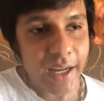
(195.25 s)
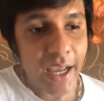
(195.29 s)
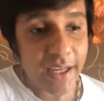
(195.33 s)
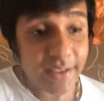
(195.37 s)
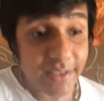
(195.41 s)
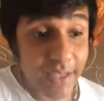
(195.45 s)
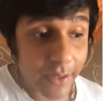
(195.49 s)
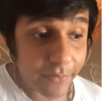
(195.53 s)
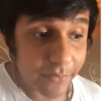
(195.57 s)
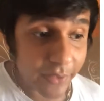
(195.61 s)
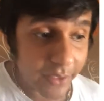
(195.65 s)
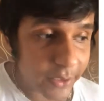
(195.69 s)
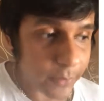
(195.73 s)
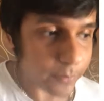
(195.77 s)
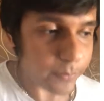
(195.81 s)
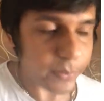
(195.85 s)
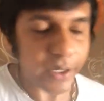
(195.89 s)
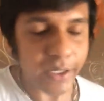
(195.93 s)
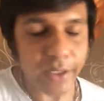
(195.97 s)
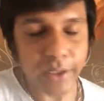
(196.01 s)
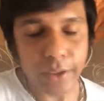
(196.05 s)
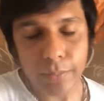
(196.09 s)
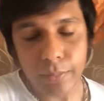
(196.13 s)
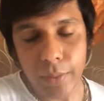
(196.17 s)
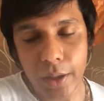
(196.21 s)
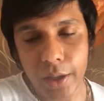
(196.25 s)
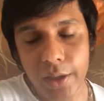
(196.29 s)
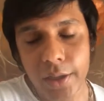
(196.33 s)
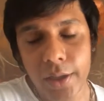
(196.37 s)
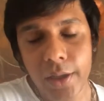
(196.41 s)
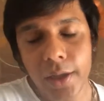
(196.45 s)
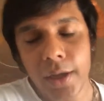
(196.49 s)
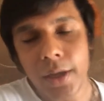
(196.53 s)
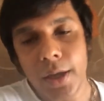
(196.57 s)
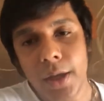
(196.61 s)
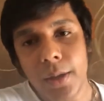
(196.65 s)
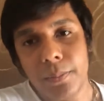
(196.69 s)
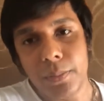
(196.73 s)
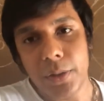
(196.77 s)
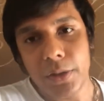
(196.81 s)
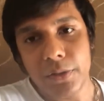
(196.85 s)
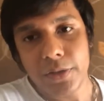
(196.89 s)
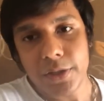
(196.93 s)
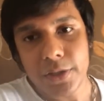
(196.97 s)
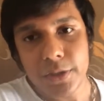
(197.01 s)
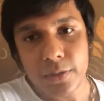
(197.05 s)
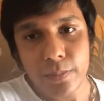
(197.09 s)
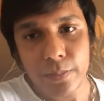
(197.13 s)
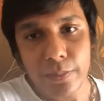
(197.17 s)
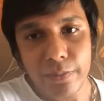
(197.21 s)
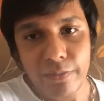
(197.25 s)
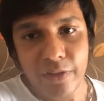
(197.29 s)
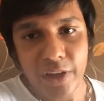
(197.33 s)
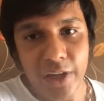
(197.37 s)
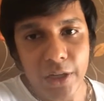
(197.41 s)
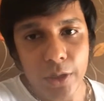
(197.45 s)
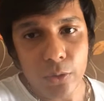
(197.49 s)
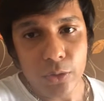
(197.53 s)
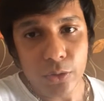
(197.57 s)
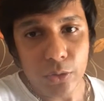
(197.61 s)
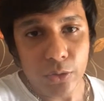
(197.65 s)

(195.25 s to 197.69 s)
As I have explained in my previous video.